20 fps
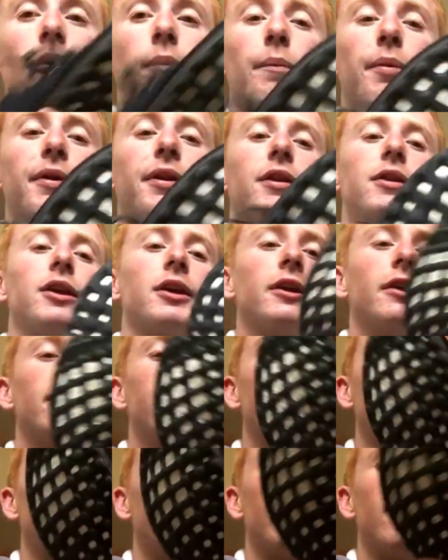but the thing
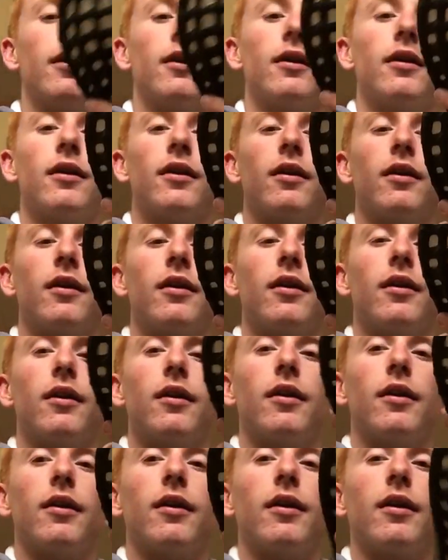is,
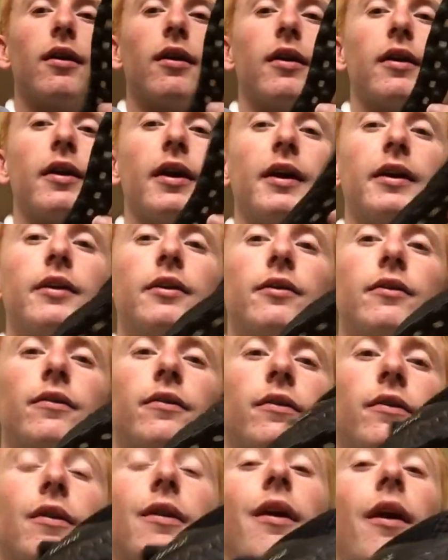it kind
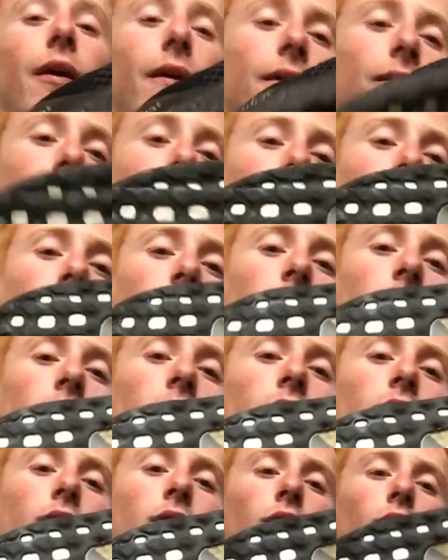of,
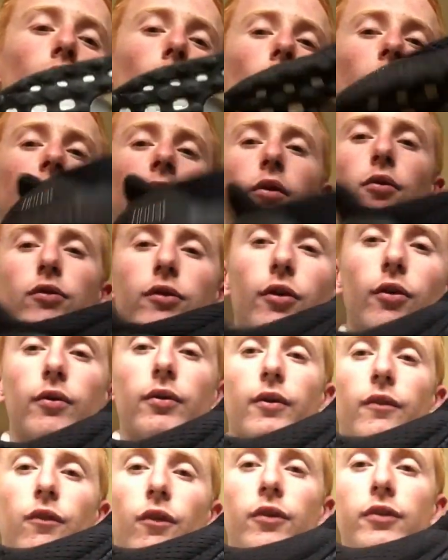okay, so
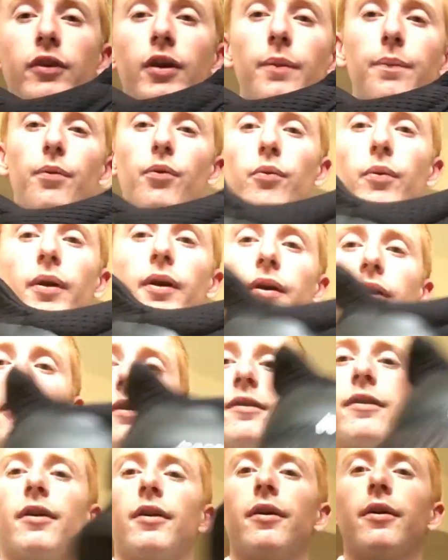the first couple
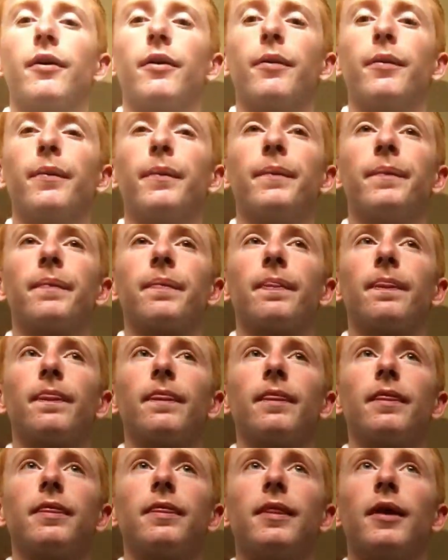wears, um,
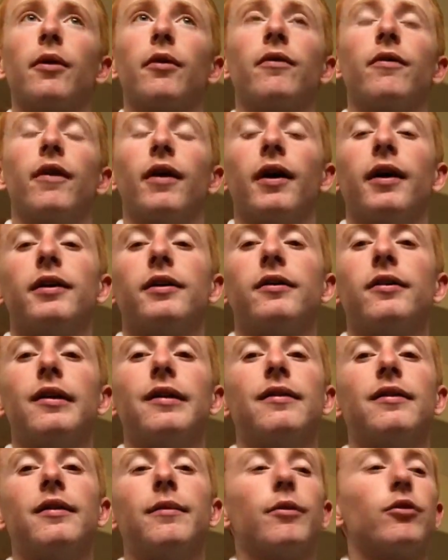they were fine.
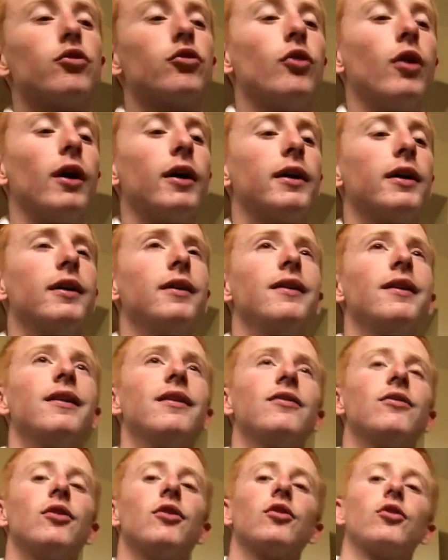Didn't see much cracking. Then it
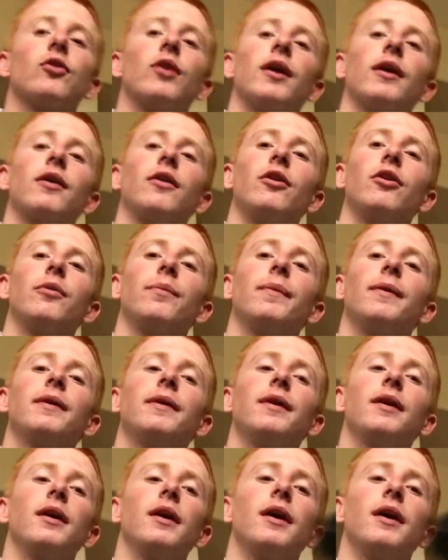started to crack a little bit.